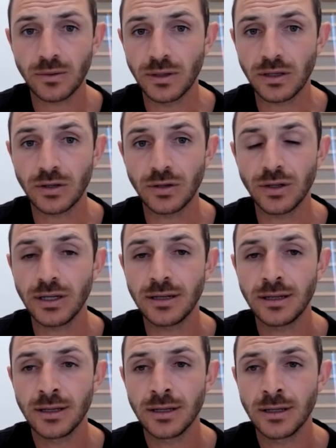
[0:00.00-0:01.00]
We
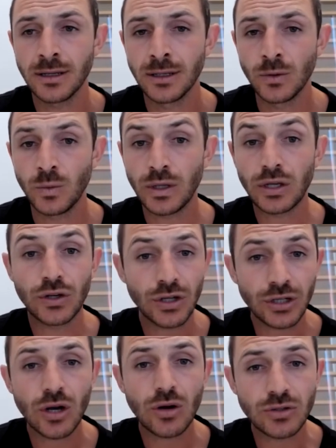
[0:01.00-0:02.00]
could
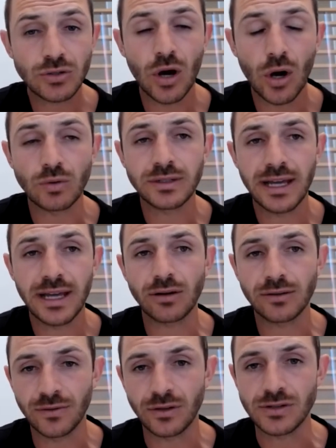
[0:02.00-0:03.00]
go do hotel
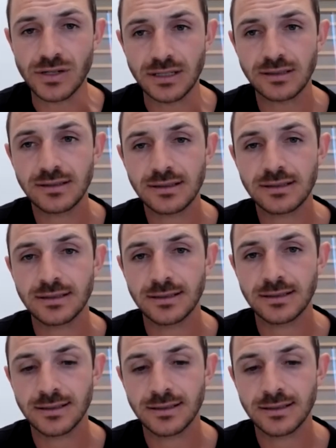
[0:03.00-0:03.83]
conversions,